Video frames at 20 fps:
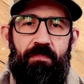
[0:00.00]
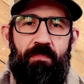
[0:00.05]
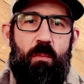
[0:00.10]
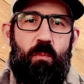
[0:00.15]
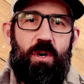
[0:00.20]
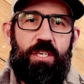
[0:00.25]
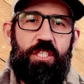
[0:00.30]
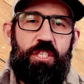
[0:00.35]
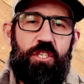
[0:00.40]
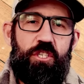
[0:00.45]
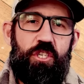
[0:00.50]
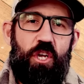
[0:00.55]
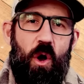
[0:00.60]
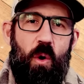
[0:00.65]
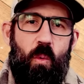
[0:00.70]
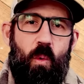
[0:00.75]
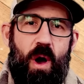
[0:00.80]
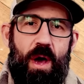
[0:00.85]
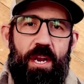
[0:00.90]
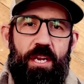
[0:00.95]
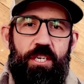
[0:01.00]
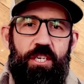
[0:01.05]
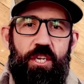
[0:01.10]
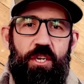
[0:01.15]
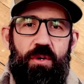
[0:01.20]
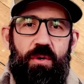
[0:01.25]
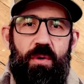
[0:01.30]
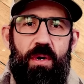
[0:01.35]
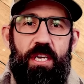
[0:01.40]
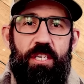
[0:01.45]
And what you don't want to
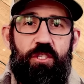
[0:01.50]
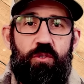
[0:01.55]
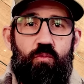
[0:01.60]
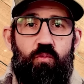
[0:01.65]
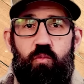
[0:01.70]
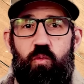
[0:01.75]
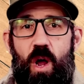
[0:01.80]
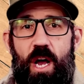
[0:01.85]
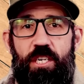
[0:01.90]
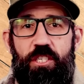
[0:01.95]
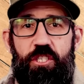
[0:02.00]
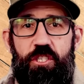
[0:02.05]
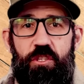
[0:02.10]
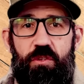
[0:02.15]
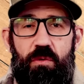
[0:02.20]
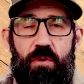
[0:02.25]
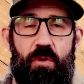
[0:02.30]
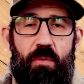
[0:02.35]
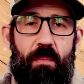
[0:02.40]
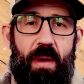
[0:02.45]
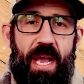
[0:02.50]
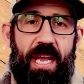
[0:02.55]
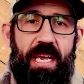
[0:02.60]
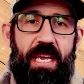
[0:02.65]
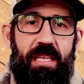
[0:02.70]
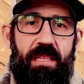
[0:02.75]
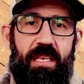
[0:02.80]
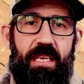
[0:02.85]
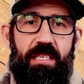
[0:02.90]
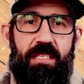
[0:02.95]
do is rush through
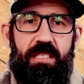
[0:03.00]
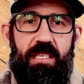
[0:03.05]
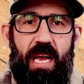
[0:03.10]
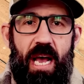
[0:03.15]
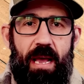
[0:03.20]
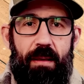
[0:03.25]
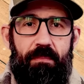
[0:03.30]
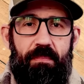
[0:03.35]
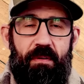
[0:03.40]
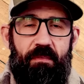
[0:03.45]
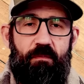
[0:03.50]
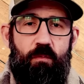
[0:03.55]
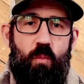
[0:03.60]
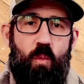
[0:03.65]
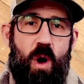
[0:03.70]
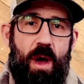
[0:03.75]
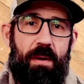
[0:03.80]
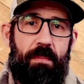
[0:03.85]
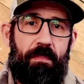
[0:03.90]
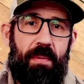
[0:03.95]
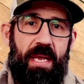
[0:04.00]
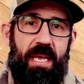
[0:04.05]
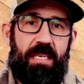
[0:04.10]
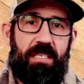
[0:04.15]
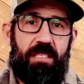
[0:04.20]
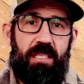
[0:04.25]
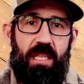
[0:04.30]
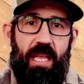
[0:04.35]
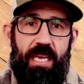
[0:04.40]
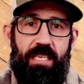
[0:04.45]
making these type of
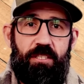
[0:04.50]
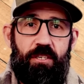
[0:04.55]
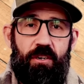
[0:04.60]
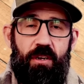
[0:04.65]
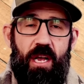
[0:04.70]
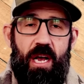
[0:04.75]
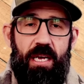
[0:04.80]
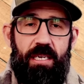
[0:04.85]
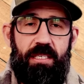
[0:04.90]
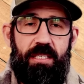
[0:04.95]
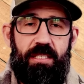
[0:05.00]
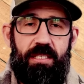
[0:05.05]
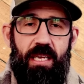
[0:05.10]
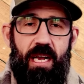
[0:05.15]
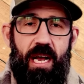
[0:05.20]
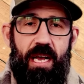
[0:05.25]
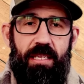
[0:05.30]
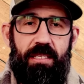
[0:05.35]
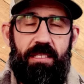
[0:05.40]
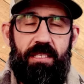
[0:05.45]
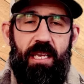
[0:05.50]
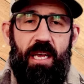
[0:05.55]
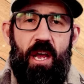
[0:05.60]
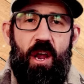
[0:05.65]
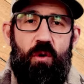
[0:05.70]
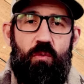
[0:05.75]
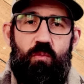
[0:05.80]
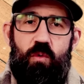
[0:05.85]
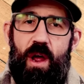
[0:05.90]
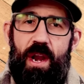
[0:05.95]
one-piece laser cut designs,
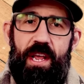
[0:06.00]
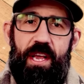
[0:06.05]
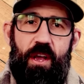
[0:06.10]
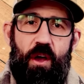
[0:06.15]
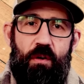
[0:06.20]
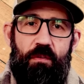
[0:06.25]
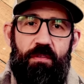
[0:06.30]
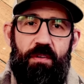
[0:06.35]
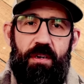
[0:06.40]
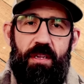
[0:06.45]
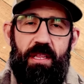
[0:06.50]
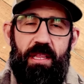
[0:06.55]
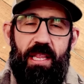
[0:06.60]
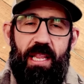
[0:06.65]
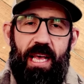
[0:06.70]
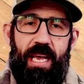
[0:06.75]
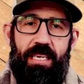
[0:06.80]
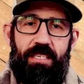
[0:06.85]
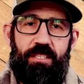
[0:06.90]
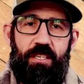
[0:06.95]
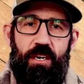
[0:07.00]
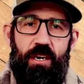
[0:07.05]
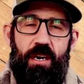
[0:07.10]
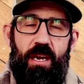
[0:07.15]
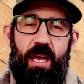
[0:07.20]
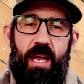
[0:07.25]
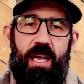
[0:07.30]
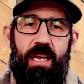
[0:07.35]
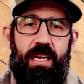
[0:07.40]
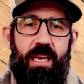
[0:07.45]
running over to the
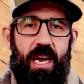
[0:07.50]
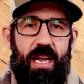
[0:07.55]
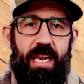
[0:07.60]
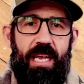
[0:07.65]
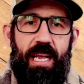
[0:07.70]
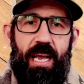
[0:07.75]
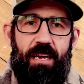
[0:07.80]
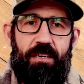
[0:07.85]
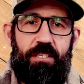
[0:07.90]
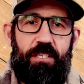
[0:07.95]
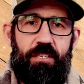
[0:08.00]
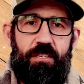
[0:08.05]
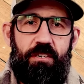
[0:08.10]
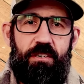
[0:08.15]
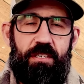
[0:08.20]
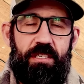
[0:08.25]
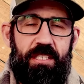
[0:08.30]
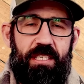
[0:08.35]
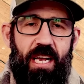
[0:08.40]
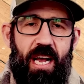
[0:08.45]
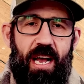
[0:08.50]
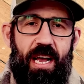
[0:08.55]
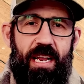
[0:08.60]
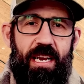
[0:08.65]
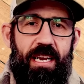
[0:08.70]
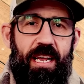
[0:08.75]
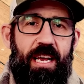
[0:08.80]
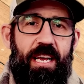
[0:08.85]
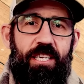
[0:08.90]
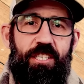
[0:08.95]
laser, cutting out your
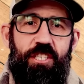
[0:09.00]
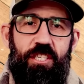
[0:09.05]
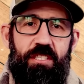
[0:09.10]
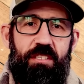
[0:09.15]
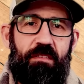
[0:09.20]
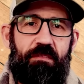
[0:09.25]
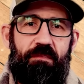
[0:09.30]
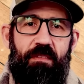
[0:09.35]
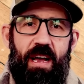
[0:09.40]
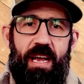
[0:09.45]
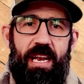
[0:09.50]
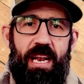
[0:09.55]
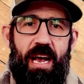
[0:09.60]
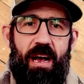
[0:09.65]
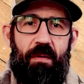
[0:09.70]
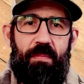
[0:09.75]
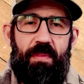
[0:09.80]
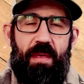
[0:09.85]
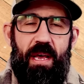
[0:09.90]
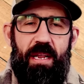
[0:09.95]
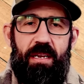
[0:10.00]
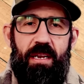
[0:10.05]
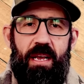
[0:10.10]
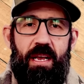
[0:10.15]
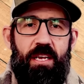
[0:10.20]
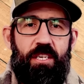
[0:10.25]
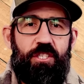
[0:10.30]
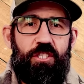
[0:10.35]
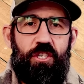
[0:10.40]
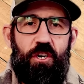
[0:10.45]
design, just to find out that
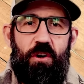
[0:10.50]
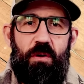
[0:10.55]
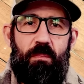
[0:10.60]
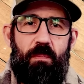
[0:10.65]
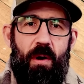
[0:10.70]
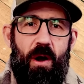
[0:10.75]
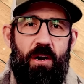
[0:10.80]
certain